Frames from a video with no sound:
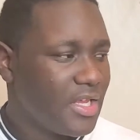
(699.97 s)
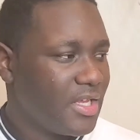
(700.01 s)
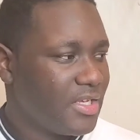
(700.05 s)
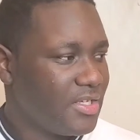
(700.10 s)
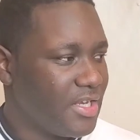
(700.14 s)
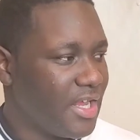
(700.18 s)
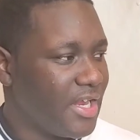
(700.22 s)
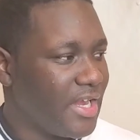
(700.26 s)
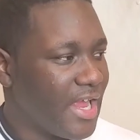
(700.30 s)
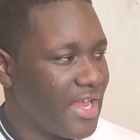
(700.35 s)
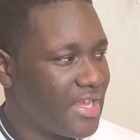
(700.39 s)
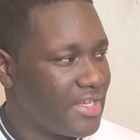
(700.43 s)

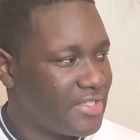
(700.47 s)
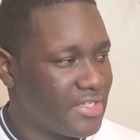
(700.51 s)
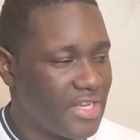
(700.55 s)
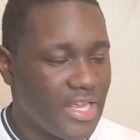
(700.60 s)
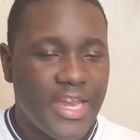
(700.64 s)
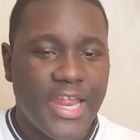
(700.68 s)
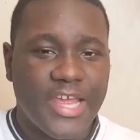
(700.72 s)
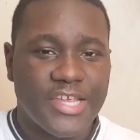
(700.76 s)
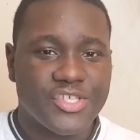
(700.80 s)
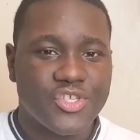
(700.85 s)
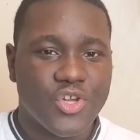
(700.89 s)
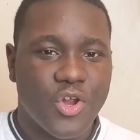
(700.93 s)
Then
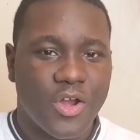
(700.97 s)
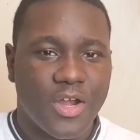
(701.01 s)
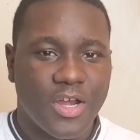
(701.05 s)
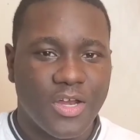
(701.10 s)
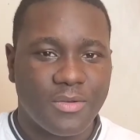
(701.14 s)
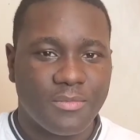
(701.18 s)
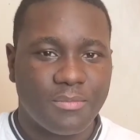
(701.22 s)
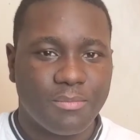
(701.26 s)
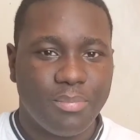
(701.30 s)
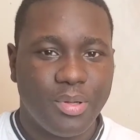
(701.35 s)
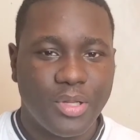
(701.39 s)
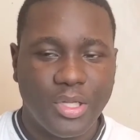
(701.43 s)
they
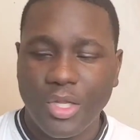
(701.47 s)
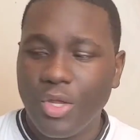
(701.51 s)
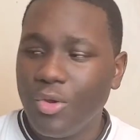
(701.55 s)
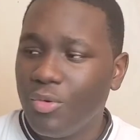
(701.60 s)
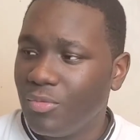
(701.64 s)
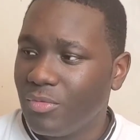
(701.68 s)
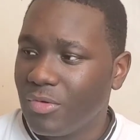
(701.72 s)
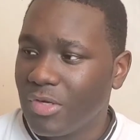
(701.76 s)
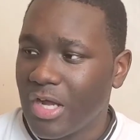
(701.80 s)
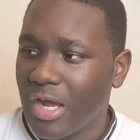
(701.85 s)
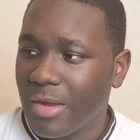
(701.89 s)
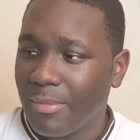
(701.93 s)
started
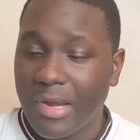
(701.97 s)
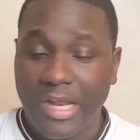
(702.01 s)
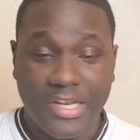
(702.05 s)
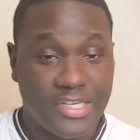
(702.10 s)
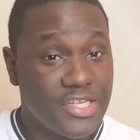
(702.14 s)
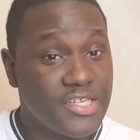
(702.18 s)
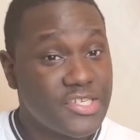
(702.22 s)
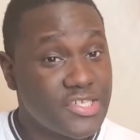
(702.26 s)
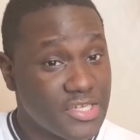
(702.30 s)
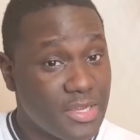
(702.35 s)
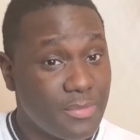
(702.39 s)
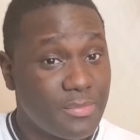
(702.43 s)
polluting coming out.
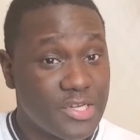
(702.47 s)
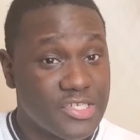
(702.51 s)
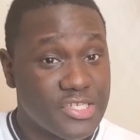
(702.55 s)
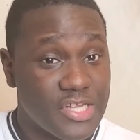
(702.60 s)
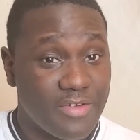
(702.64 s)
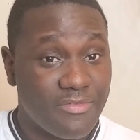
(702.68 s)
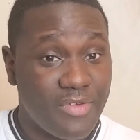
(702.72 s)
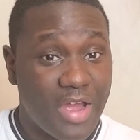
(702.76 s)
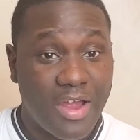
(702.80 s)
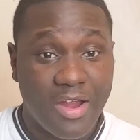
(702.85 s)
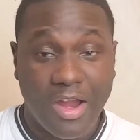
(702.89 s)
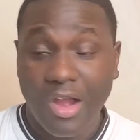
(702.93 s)
This is some of the
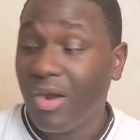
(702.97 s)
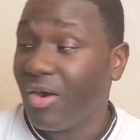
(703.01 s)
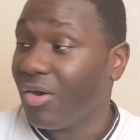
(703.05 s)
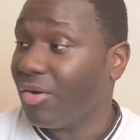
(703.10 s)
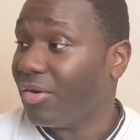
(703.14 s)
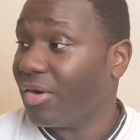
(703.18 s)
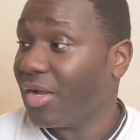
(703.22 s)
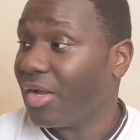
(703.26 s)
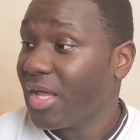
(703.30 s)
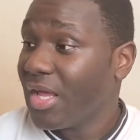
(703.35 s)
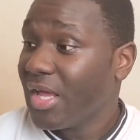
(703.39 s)
stuff I heard.